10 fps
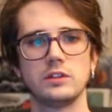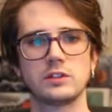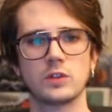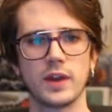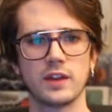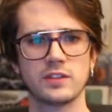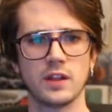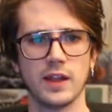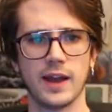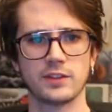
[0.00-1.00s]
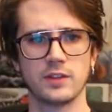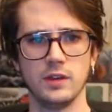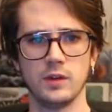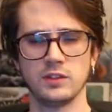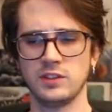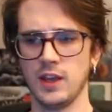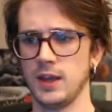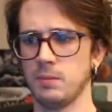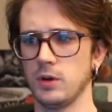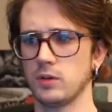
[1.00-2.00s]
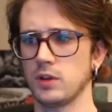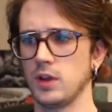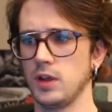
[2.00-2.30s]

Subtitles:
So I guess the last thing you could say about